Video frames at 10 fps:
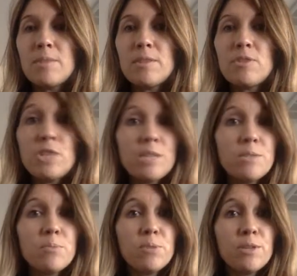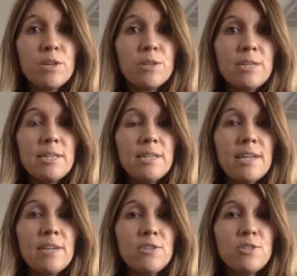She has a book called Eden
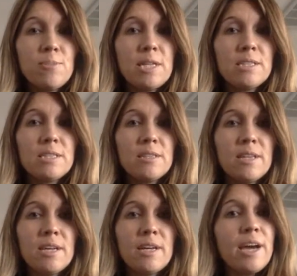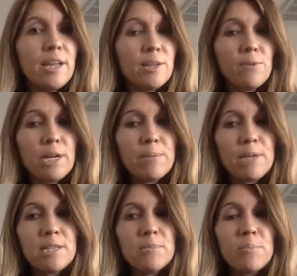Energy Medicine that I highly
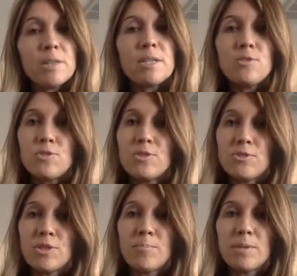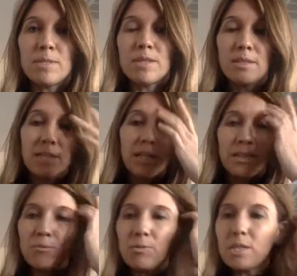recommend, but let's just jump into the
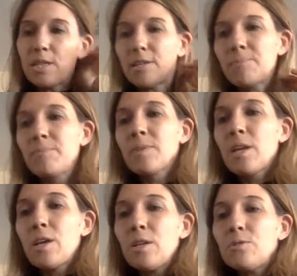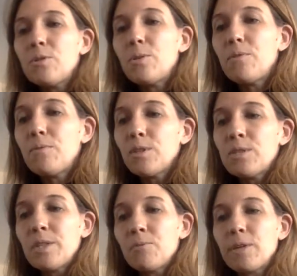daily routine. So the
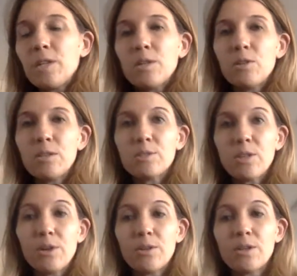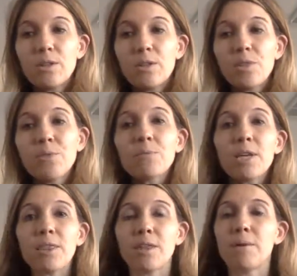first thing we're going to learn is called the
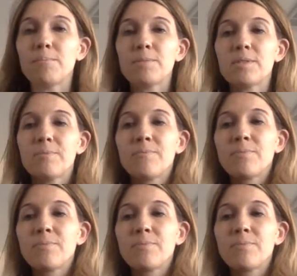3 thumps.